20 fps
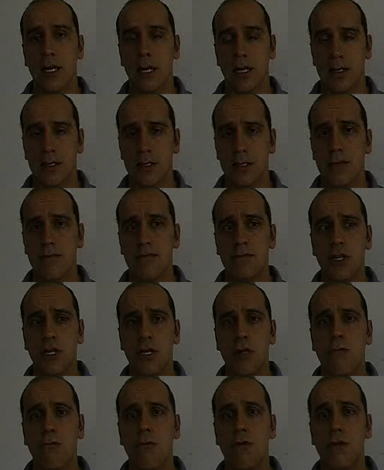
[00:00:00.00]
At the same
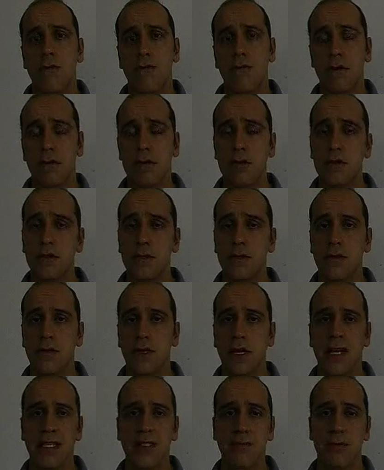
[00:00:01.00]
time, we focus on the
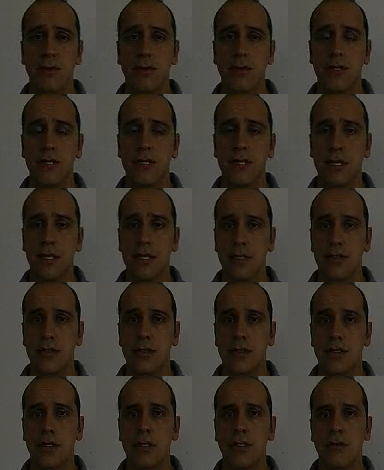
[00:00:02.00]
export credit
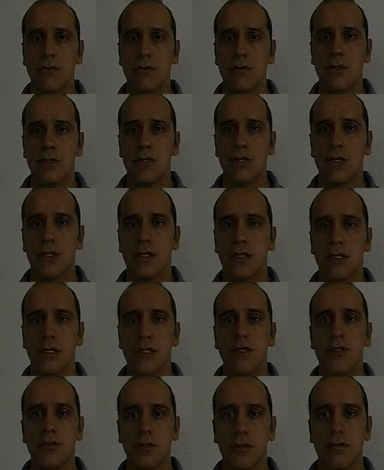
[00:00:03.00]
agencies, which are
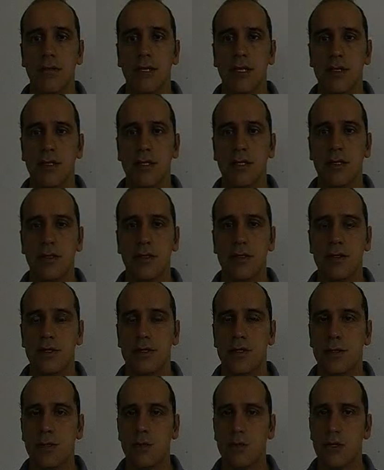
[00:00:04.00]
national-based
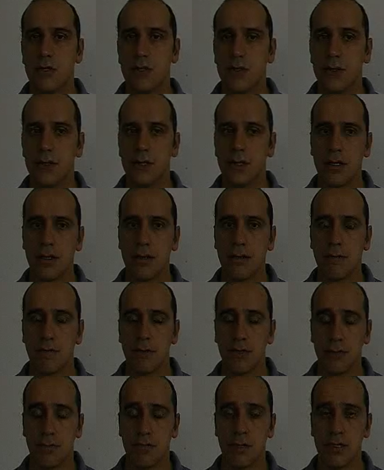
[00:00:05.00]
agencies which
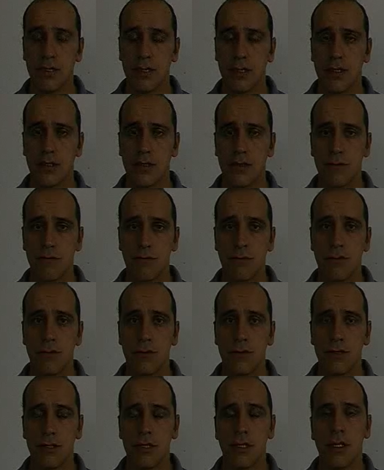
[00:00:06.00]
basically
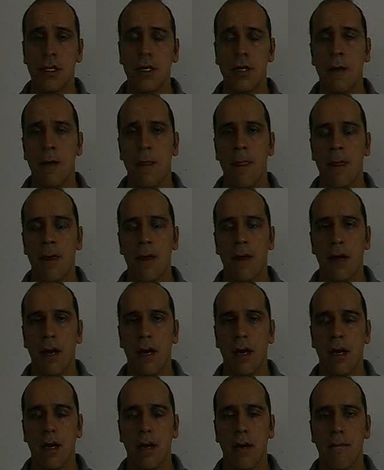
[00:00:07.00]
support
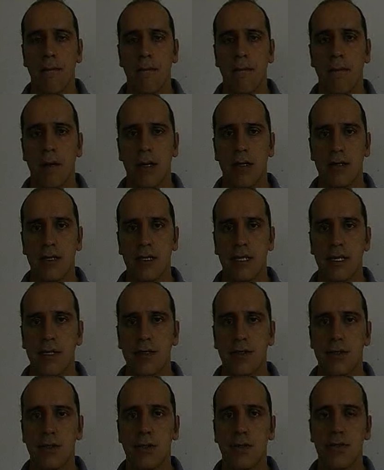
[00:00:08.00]

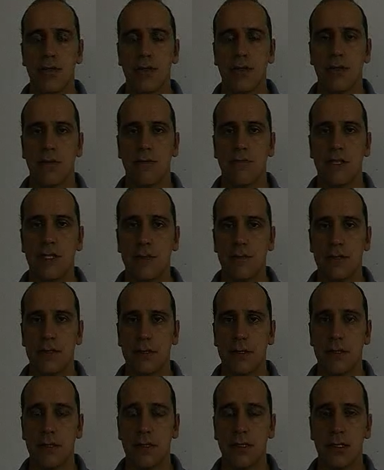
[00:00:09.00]
multinationals in their investment
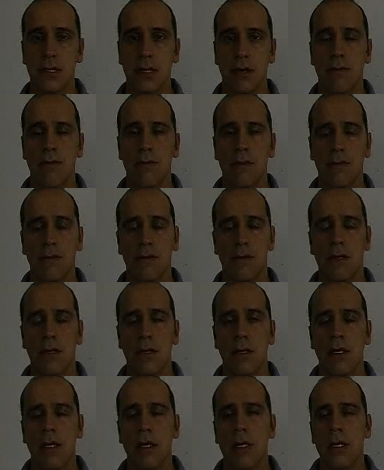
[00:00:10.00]
in the south.
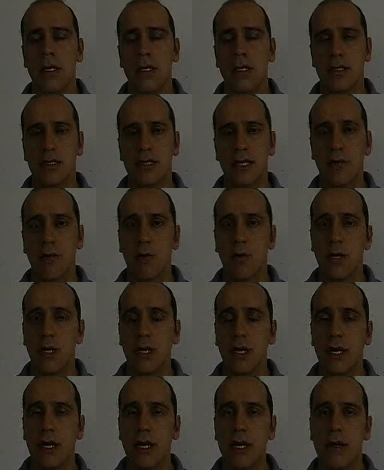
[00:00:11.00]
Then we
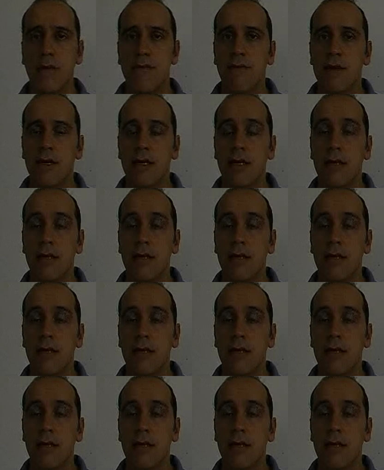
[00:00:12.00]
have